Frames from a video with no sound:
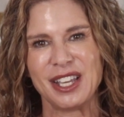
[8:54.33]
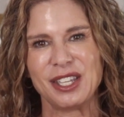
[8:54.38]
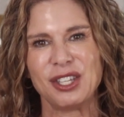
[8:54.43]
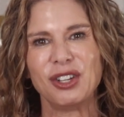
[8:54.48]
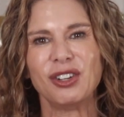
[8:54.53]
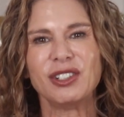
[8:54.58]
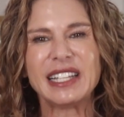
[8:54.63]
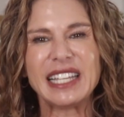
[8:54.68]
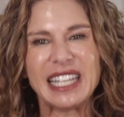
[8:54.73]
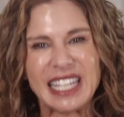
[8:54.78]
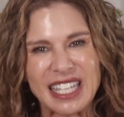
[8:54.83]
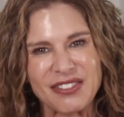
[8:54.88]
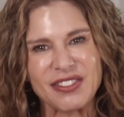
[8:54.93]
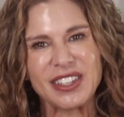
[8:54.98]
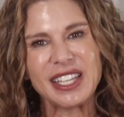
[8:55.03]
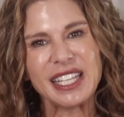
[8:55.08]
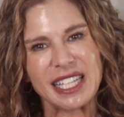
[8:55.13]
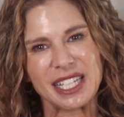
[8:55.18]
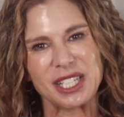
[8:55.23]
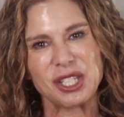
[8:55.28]
You'll
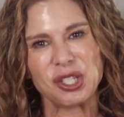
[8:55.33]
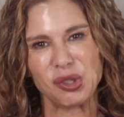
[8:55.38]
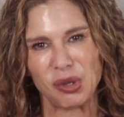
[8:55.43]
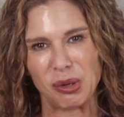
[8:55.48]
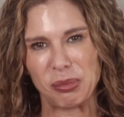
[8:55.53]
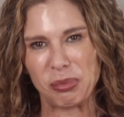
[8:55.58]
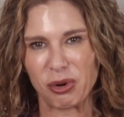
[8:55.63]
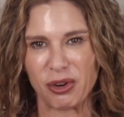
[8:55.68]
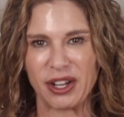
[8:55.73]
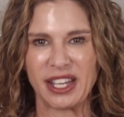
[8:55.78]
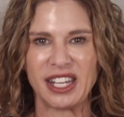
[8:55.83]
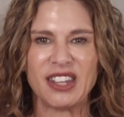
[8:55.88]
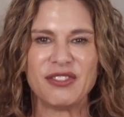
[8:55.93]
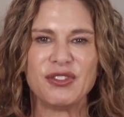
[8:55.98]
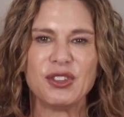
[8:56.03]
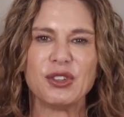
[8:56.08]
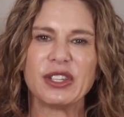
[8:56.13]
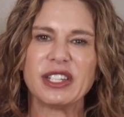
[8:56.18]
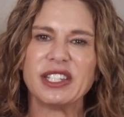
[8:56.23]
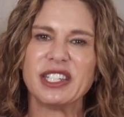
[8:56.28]
even get to a point, if
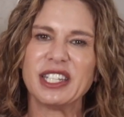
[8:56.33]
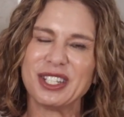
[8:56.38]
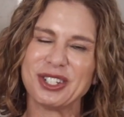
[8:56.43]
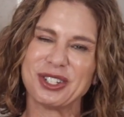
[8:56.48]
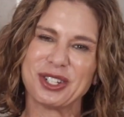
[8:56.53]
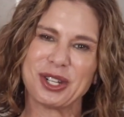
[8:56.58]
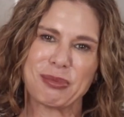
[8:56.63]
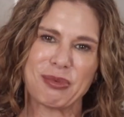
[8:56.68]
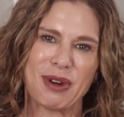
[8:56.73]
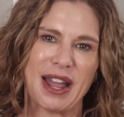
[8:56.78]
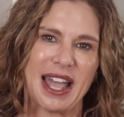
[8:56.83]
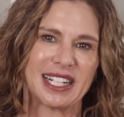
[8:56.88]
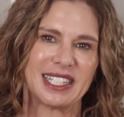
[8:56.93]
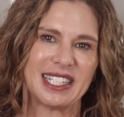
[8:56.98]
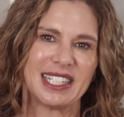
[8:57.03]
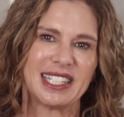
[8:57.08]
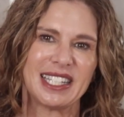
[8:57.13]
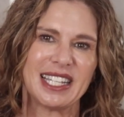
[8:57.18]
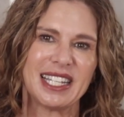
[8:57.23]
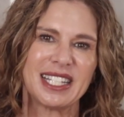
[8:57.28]
you continue to
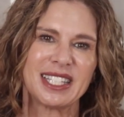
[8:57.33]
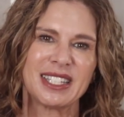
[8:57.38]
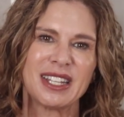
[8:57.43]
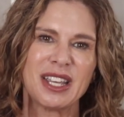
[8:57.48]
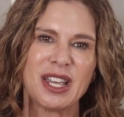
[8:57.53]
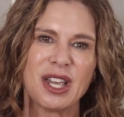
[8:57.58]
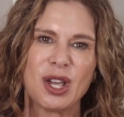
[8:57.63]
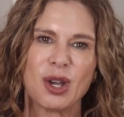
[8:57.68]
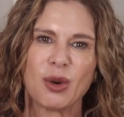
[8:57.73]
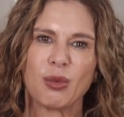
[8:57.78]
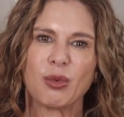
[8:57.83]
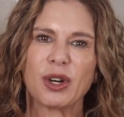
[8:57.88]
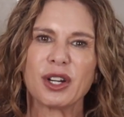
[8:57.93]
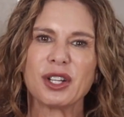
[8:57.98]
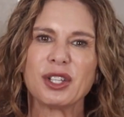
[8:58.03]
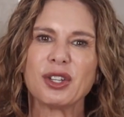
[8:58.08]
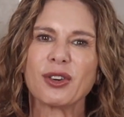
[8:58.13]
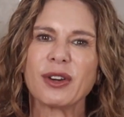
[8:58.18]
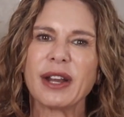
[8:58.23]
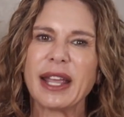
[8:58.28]
practice this,
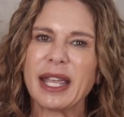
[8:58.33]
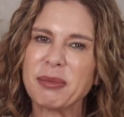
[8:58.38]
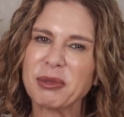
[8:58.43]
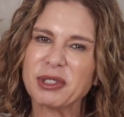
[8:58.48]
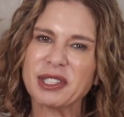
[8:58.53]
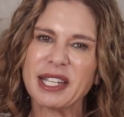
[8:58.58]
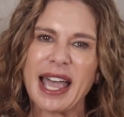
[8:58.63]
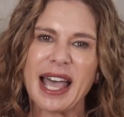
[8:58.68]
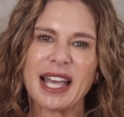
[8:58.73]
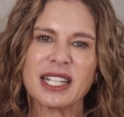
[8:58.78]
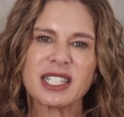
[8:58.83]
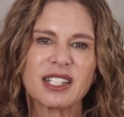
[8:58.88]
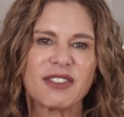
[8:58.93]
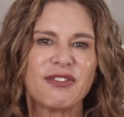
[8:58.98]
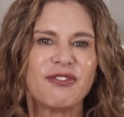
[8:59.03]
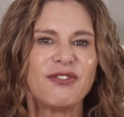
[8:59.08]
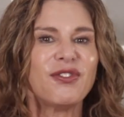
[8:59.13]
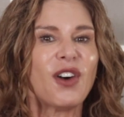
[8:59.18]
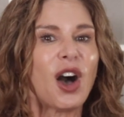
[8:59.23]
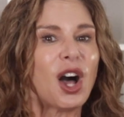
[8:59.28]
where you're able to ask
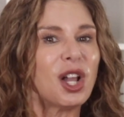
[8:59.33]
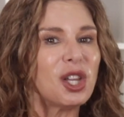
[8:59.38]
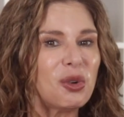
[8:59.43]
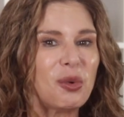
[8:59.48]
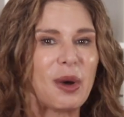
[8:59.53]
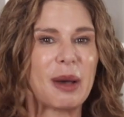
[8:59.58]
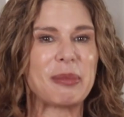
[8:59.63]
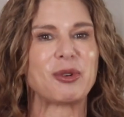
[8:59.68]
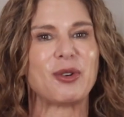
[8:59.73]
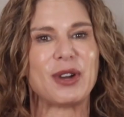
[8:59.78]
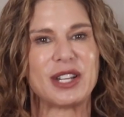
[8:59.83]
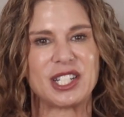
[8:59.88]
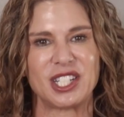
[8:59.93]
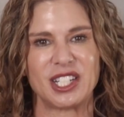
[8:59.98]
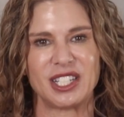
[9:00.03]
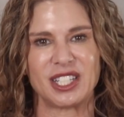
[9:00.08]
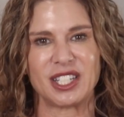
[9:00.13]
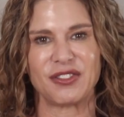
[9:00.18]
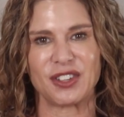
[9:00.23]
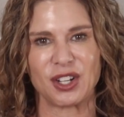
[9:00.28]
follow-up
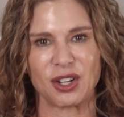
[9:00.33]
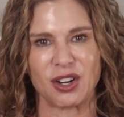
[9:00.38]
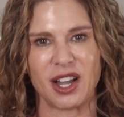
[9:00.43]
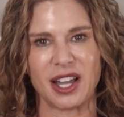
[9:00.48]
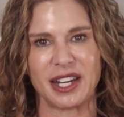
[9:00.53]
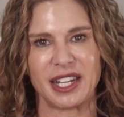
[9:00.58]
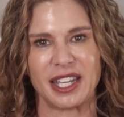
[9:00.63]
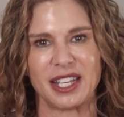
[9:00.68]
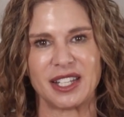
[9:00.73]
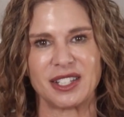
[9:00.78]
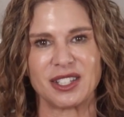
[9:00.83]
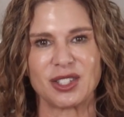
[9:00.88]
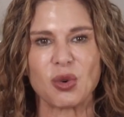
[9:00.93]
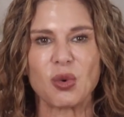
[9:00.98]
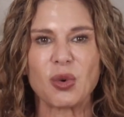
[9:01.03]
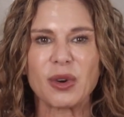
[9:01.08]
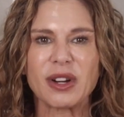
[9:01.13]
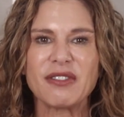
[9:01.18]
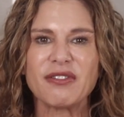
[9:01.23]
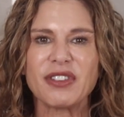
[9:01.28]
questions of your audience
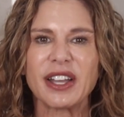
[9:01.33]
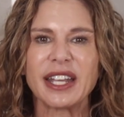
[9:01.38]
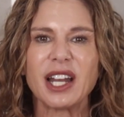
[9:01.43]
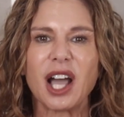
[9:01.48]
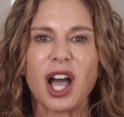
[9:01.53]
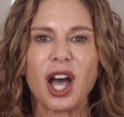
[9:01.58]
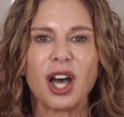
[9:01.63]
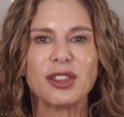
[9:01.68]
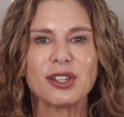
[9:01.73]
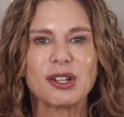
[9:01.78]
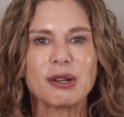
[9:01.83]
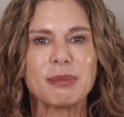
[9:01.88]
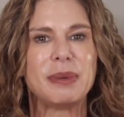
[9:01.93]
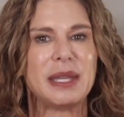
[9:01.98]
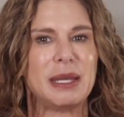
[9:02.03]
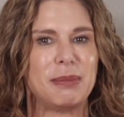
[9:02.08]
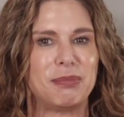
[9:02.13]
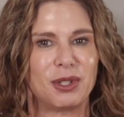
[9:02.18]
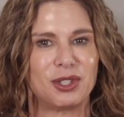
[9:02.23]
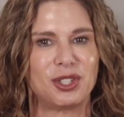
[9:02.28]
or invite other
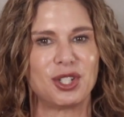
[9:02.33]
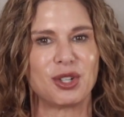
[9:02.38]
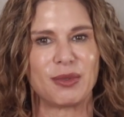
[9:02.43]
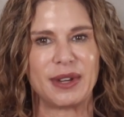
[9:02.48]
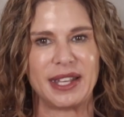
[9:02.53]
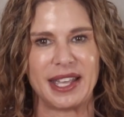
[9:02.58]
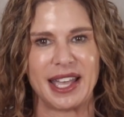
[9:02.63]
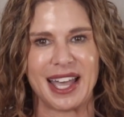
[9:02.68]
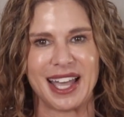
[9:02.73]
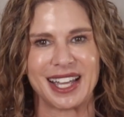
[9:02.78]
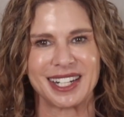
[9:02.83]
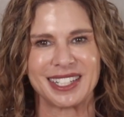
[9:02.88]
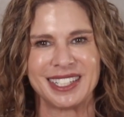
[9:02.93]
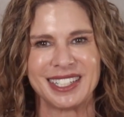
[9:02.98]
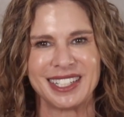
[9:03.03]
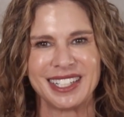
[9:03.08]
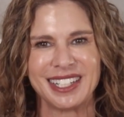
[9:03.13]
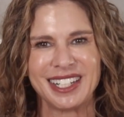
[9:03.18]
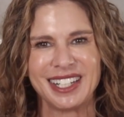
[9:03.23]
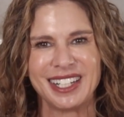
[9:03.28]
people to react.
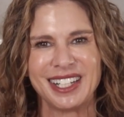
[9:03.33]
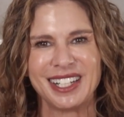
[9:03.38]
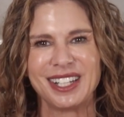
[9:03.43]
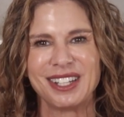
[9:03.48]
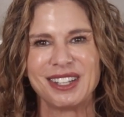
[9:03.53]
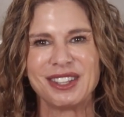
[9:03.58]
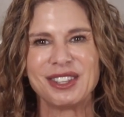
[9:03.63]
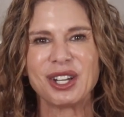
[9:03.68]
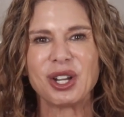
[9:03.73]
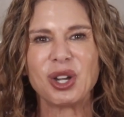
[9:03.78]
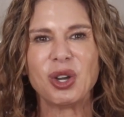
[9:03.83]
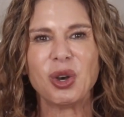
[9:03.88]
The